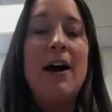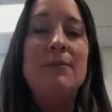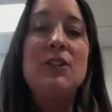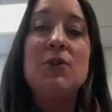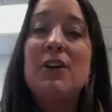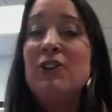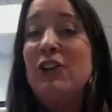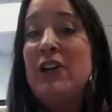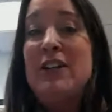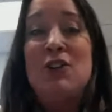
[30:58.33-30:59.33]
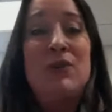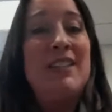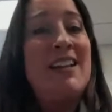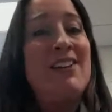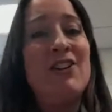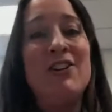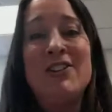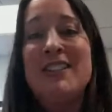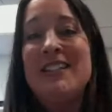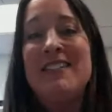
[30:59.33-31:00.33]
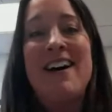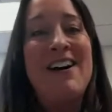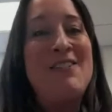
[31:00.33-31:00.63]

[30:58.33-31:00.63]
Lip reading: So they're learning new standards